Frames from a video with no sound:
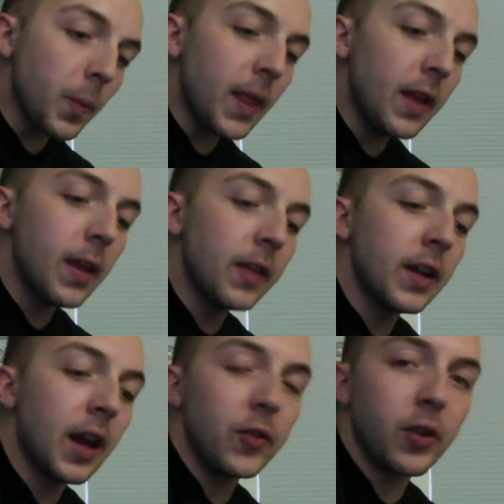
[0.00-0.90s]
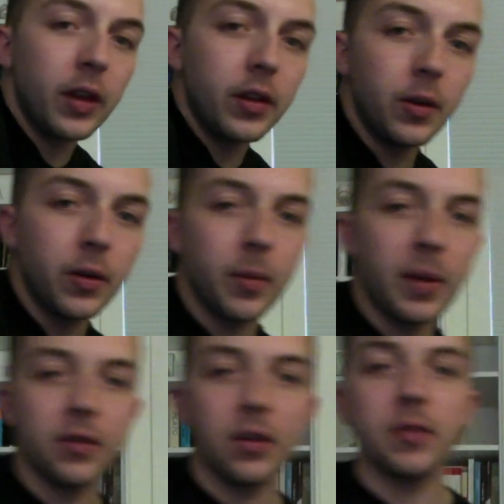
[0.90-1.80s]
And then after that, you go into the
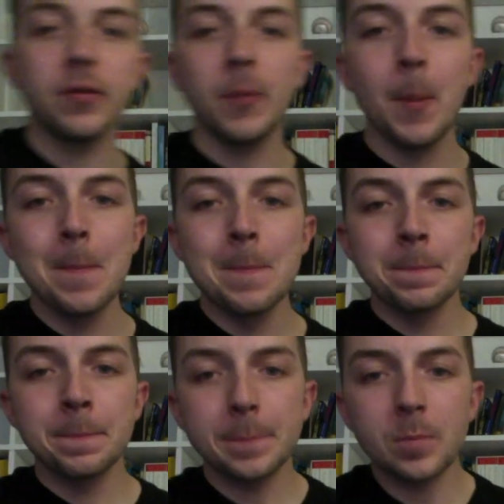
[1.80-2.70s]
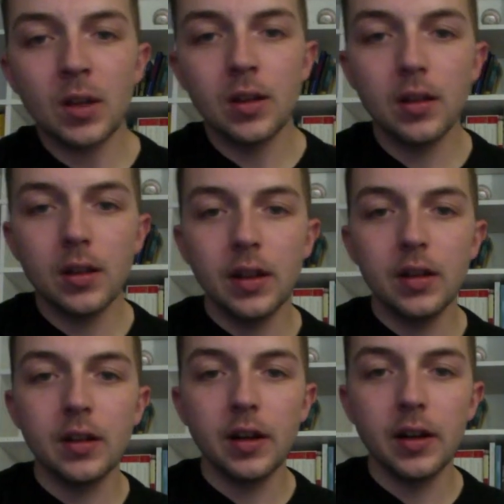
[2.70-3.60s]
main riff. And
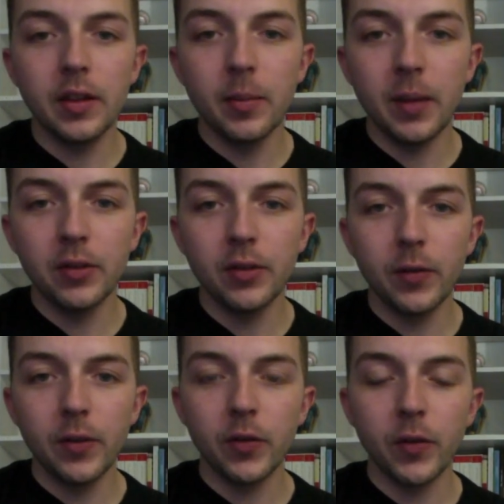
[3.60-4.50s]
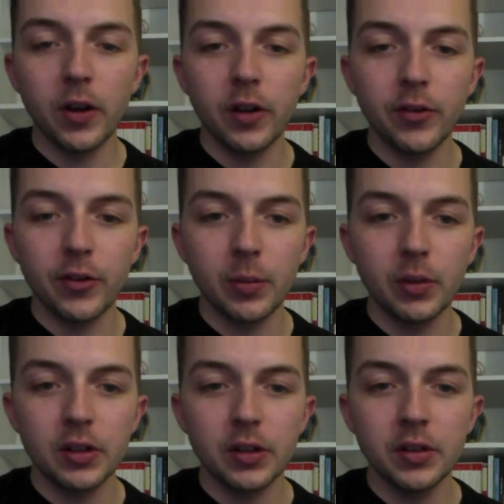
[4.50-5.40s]
the main riff is very
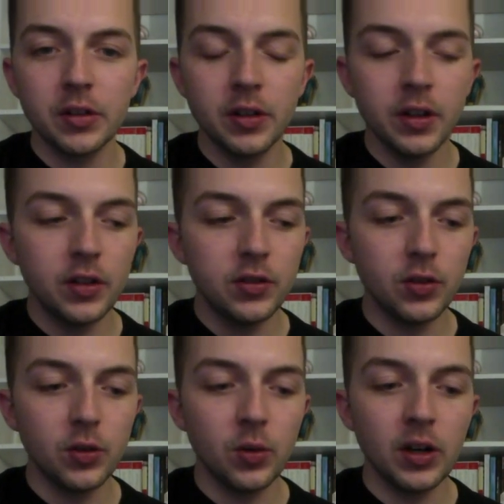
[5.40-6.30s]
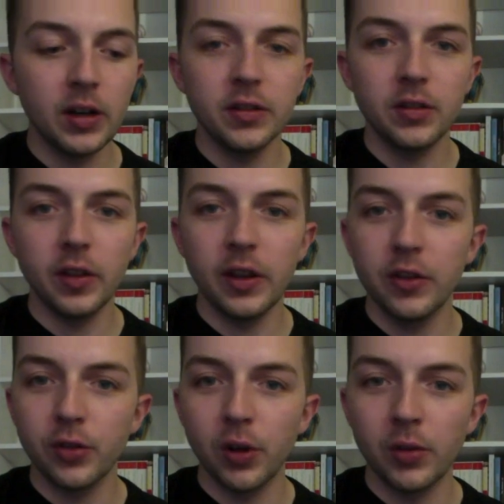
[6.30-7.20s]
similar to the
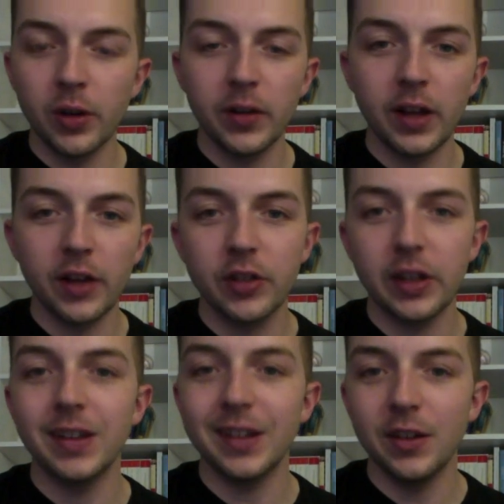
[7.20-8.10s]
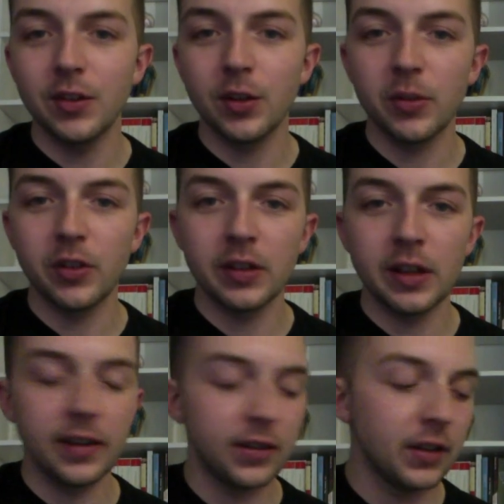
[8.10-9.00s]
intro riff. And actually, it's easier, which is
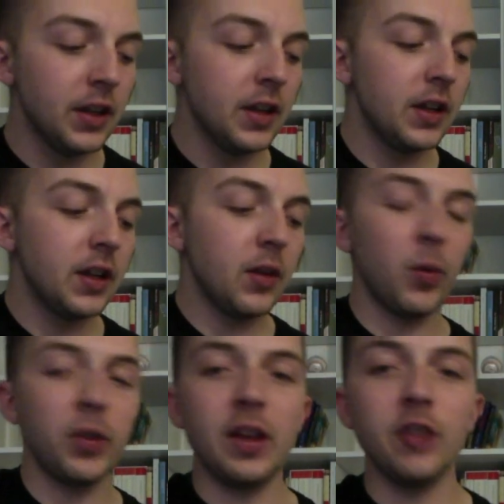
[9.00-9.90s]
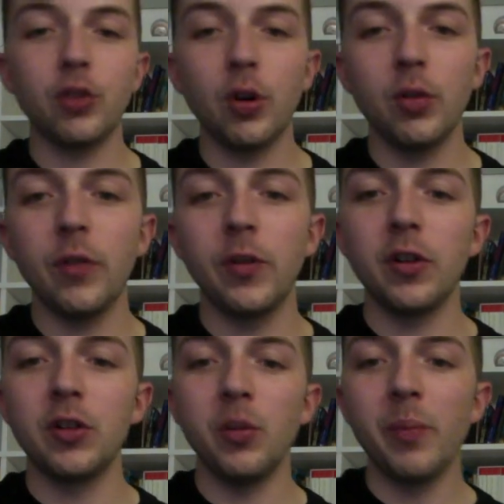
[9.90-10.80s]
nice. With the intro riff, you're
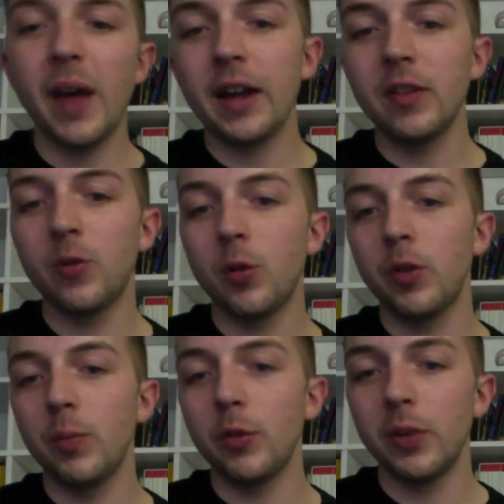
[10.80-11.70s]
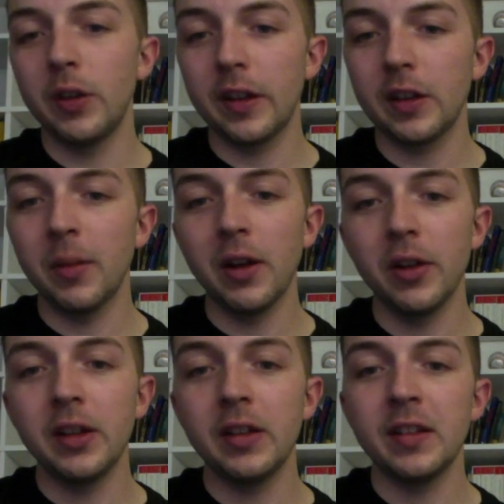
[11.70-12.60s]
going back and forth between like the
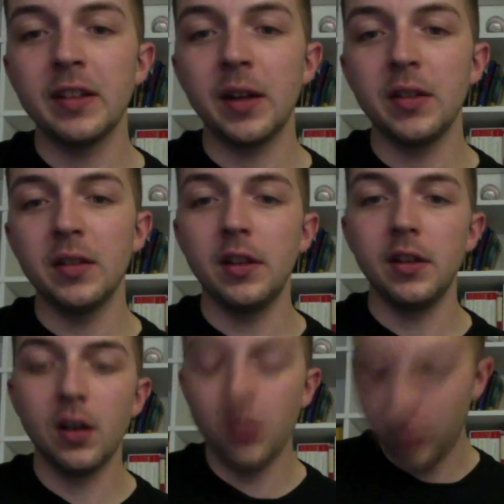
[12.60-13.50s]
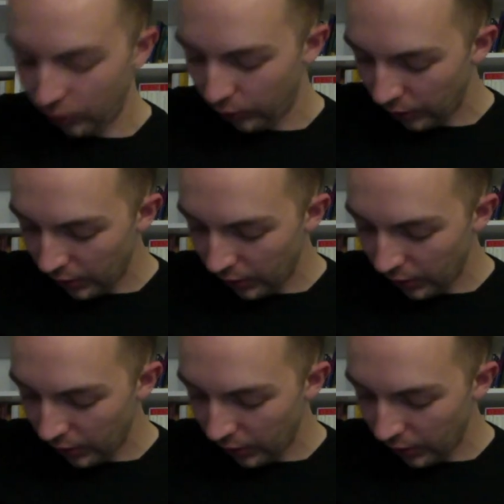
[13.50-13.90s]
melody and then that D note, which is